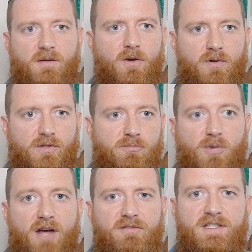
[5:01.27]
go to this
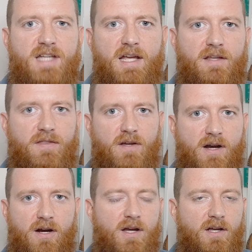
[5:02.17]
private tank
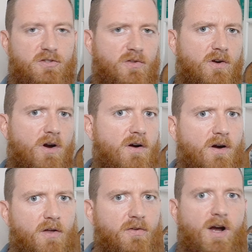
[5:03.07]
there. So there
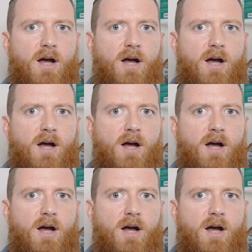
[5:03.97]
are other